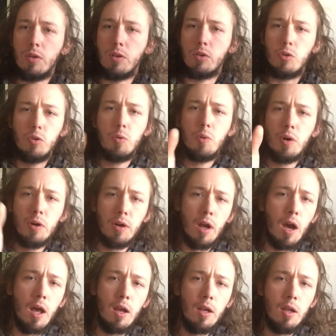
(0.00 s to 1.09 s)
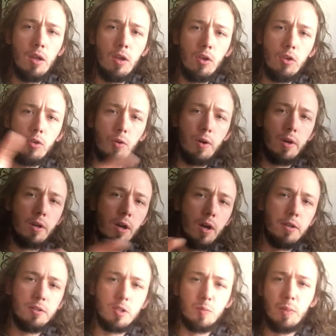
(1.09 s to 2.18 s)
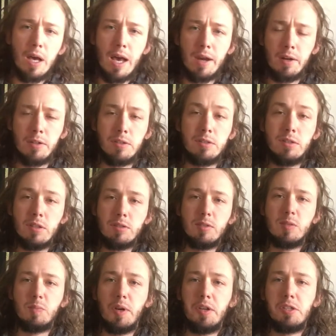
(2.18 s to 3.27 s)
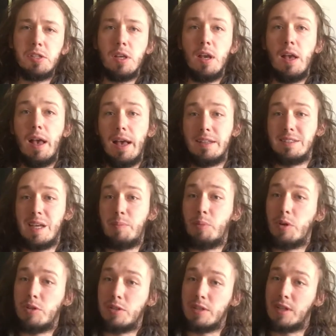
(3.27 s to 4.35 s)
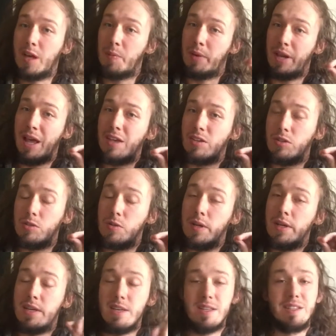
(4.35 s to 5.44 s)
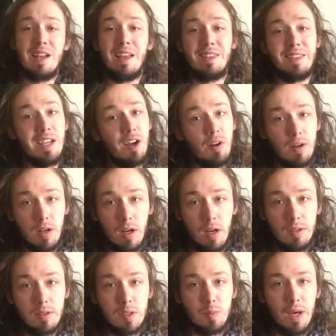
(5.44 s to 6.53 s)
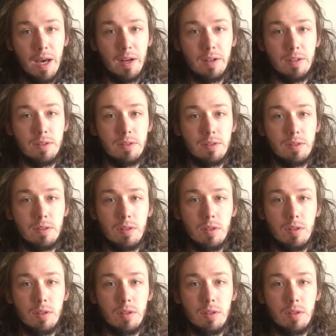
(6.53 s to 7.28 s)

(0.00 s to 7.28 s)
You are not your unconscious patterns just as much as that person coming at you is not their unconscious patterns.